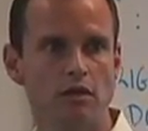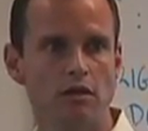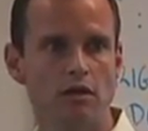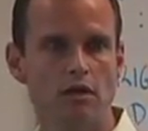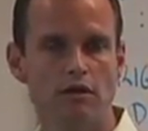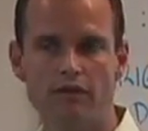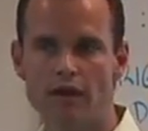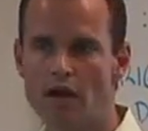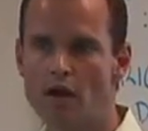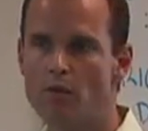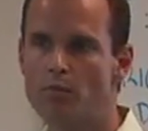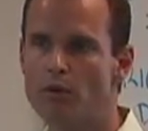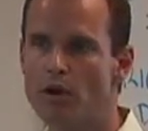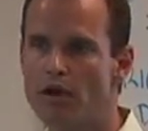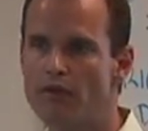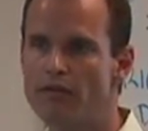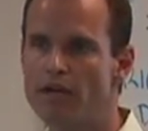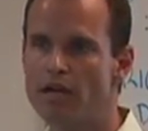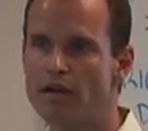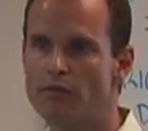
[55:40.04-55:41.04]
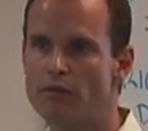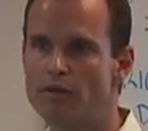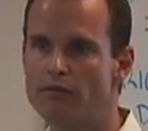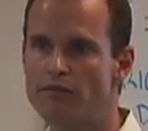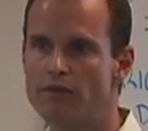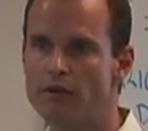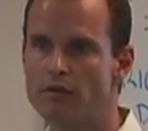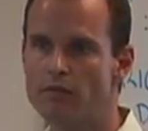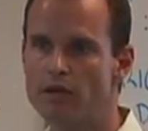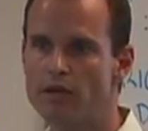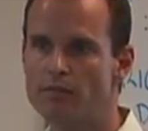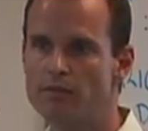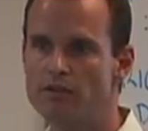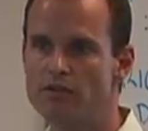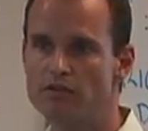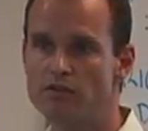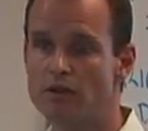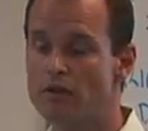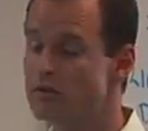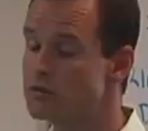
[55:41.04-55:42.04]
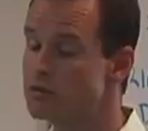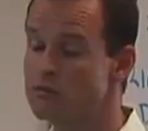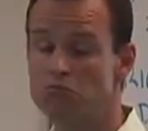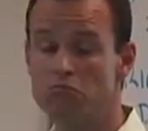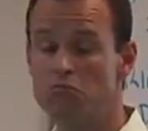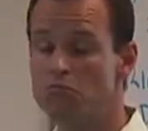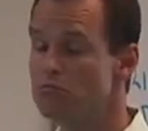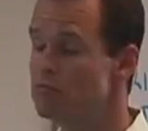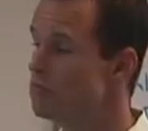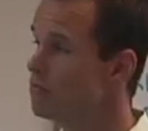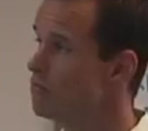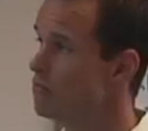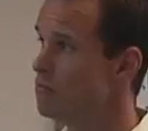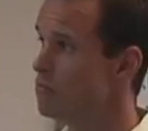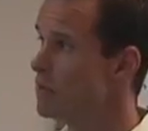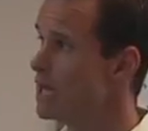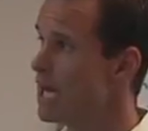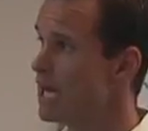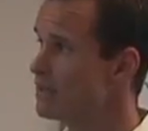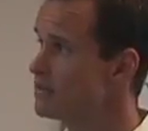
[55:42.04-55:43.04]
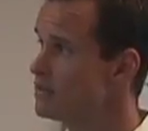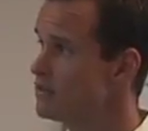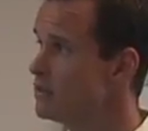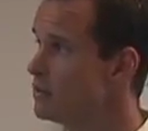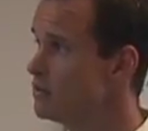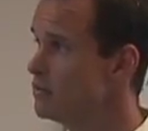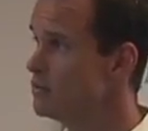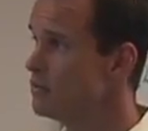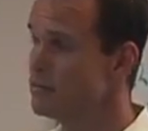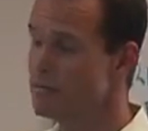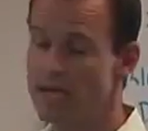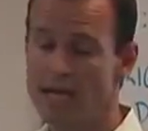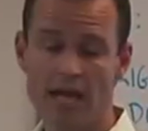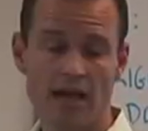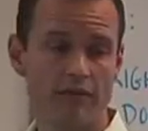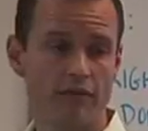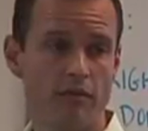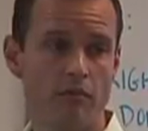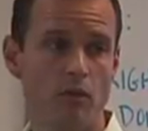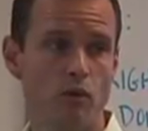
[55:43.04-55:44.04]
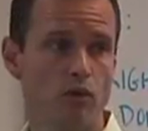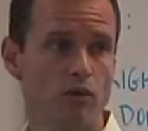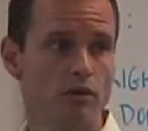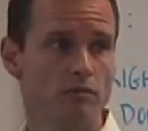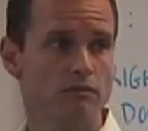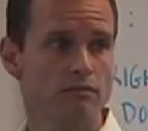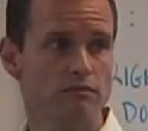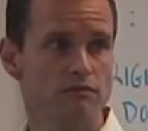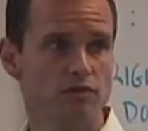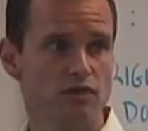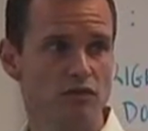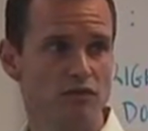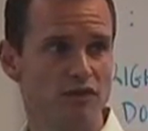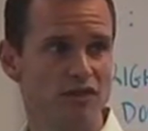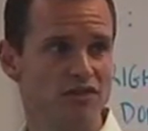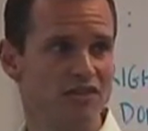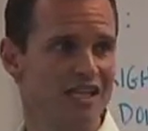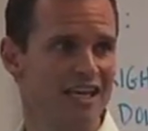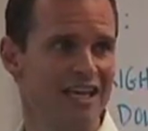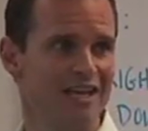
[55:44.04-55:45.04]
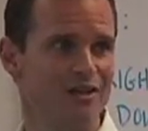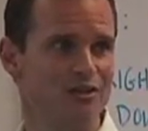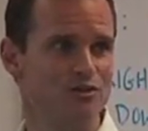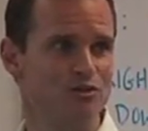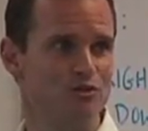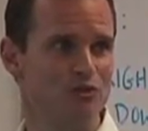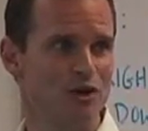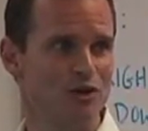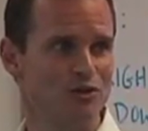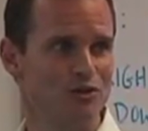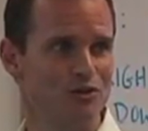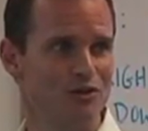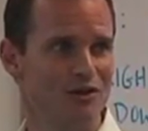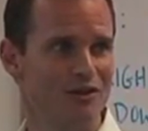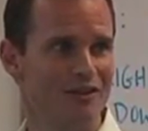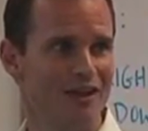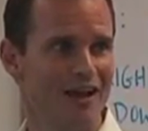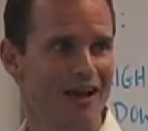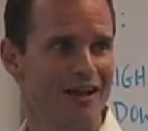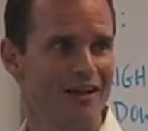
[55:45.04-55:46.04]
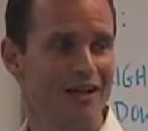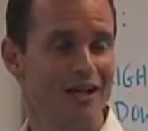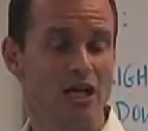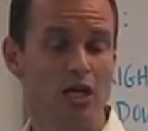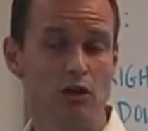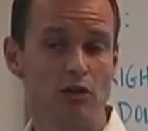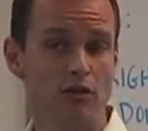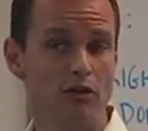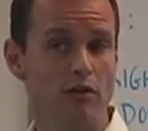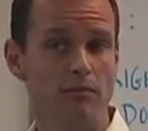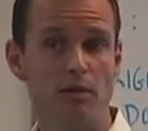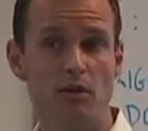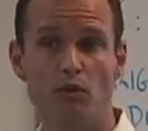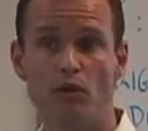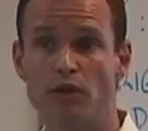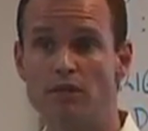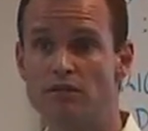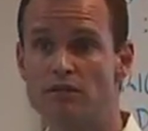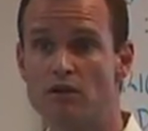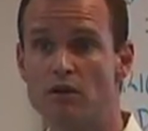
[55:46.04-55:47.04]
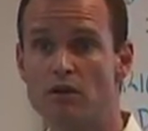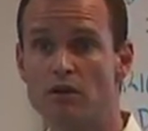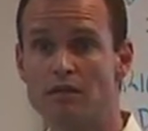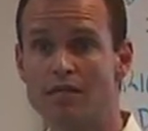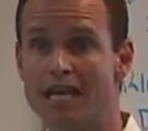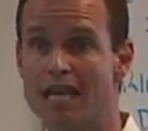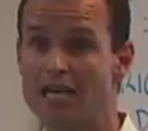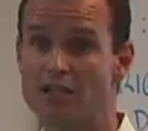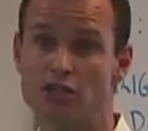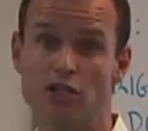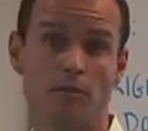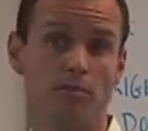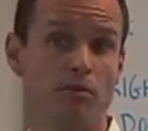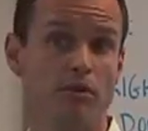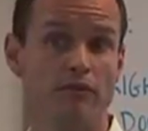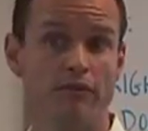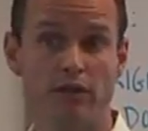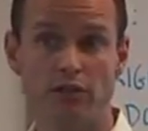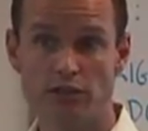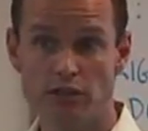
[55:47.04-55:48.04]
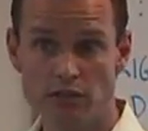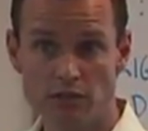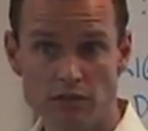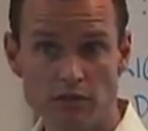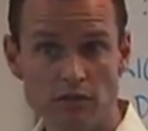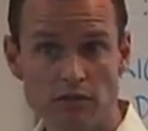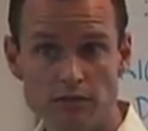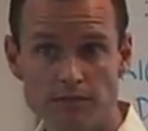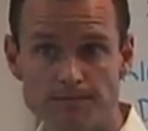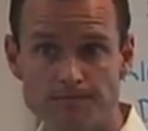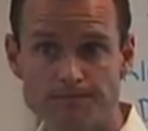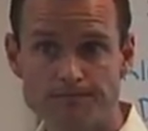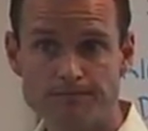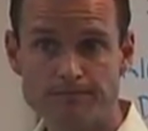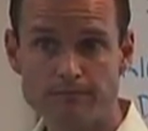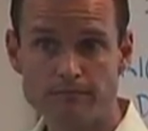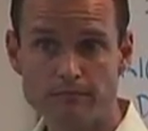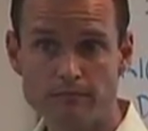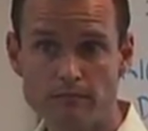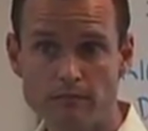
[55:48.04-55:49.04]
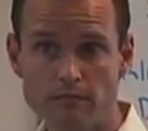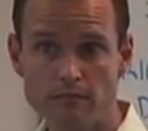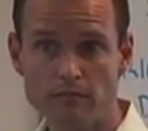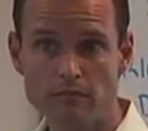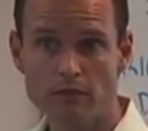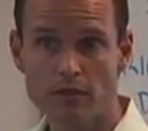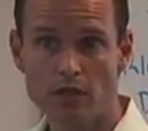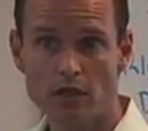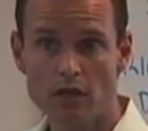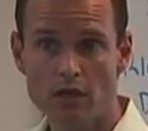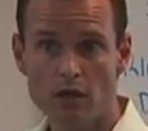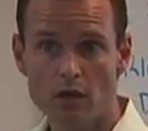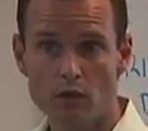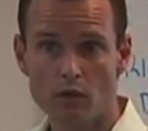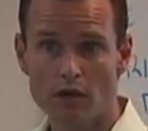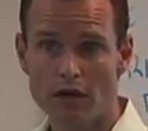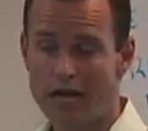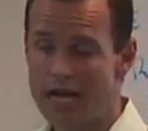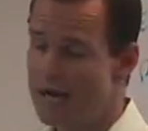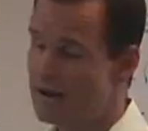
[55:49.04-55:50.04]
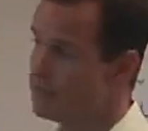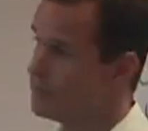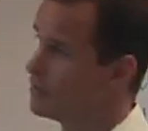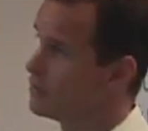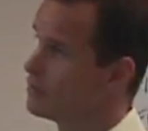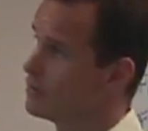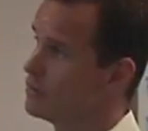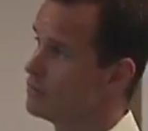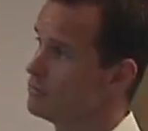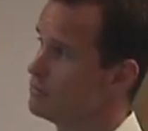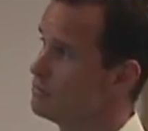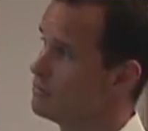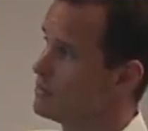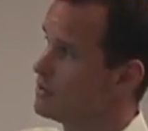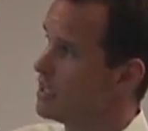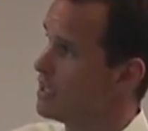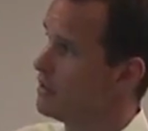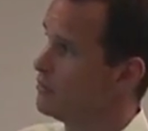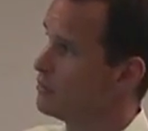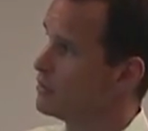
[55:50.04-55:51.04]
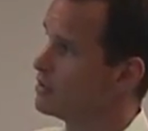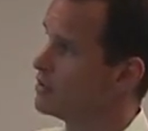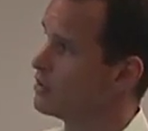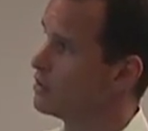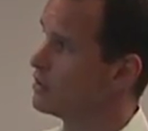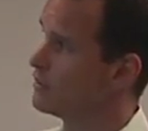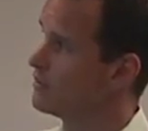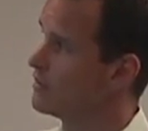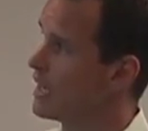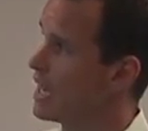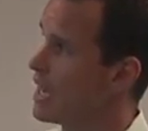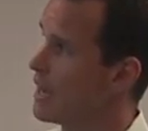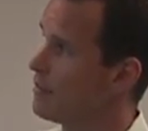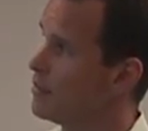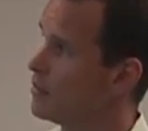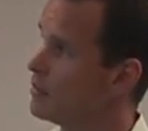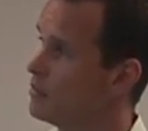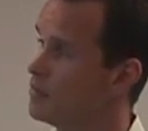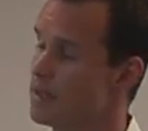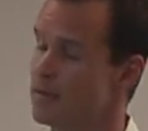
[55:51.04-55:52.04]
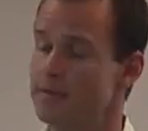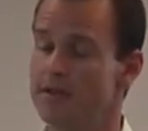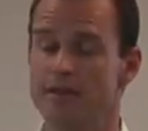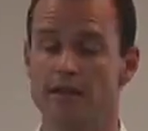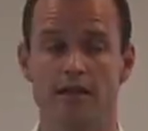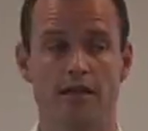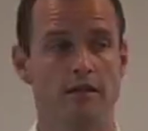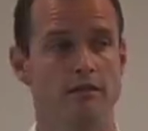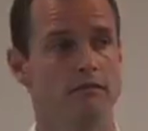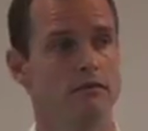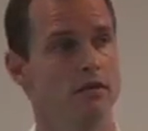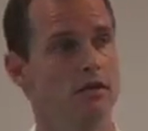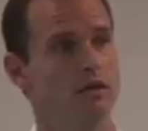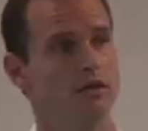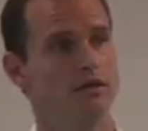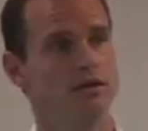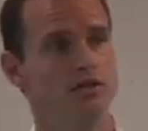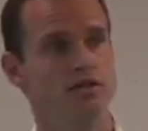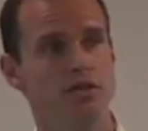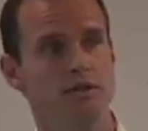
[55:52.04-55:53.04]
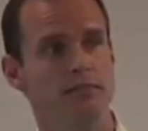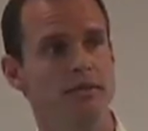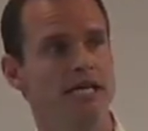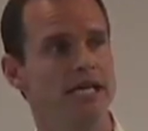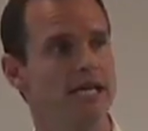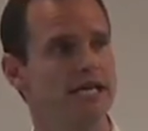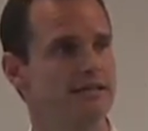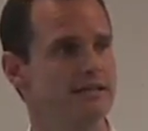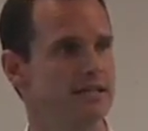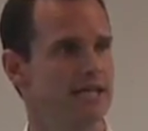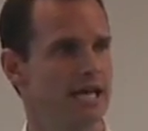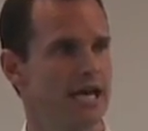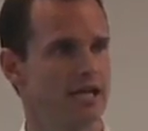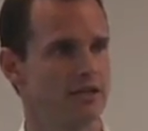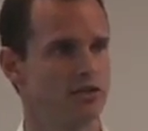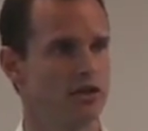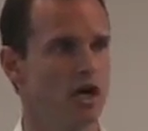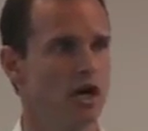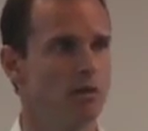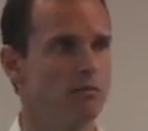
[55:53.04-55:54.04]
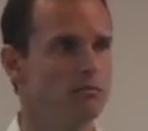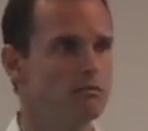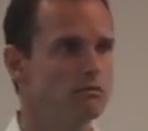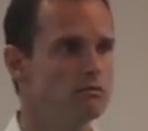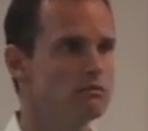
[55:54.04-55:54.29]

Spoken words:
of how a private equity fund might be structured. Blackstone may have a more sophisticated structure than that. There can be what's called catch-up provisions, where after, say, return of capital, maybe then the GP gets to catch up.